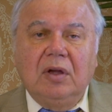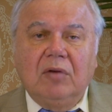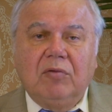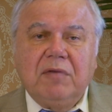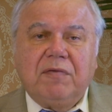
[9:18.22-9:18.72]

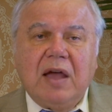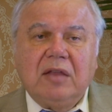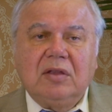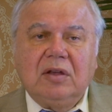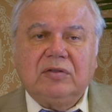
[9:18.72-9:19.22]
We
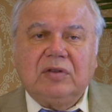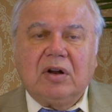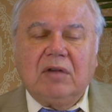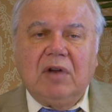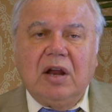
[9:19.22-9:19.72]
find this in
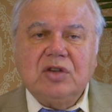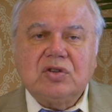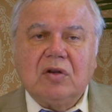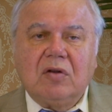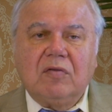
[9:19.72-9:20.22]

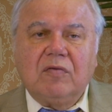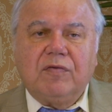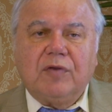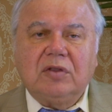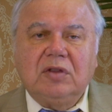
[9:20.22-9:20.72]
Revelation
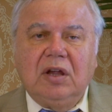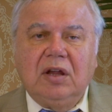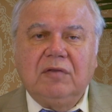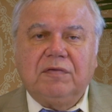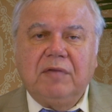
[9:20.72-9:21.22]

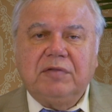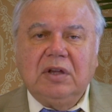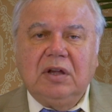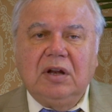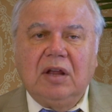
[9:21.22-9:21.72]
14,
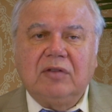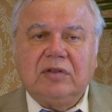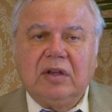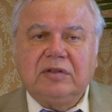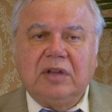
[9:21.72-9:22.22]
15, and
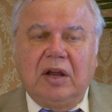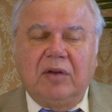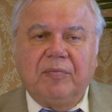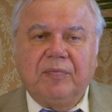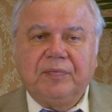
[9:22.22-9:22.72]
16.